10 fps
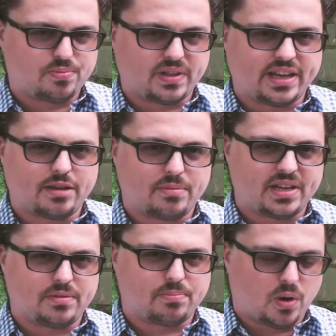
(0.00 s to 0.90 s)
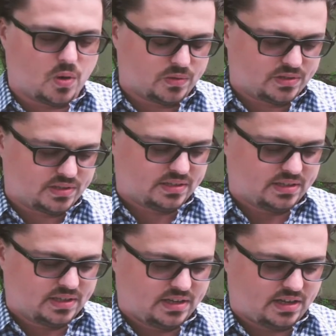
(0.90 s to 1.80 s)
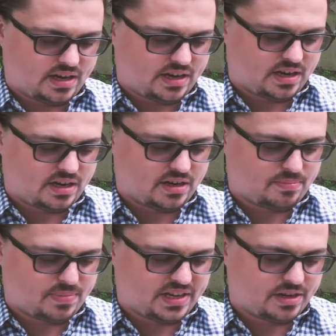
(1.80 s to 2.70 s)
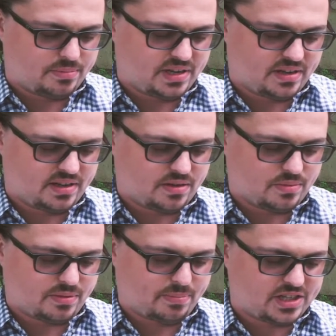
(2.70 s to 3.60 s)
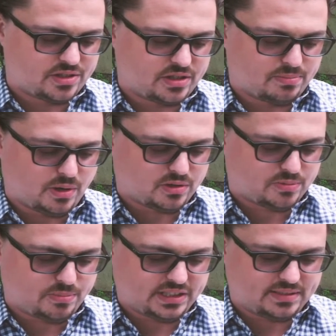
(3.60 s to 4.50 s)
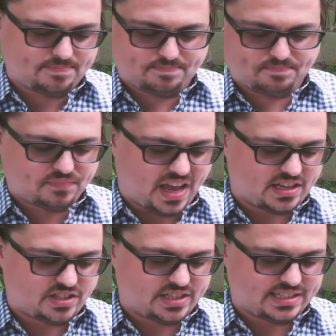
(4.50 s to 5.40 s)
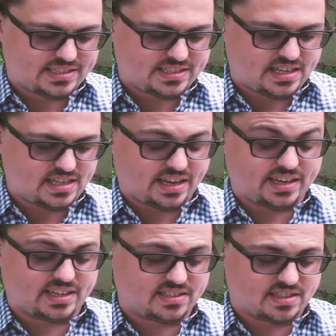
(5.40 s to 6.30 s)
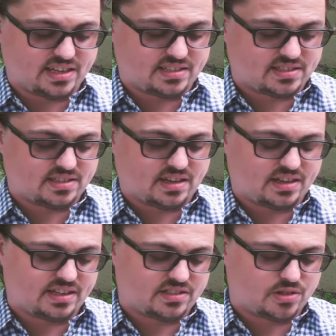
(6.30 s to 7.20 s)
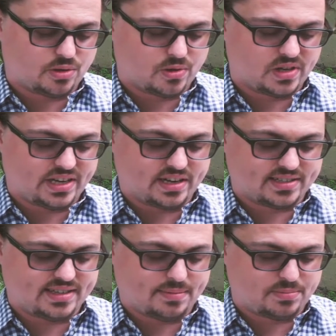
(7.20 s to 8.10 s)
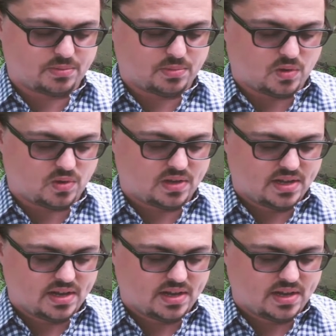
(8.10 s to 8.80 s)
playing a bit in post, playing a bit with the picture in post, but as you can see, like it's totally acceptable.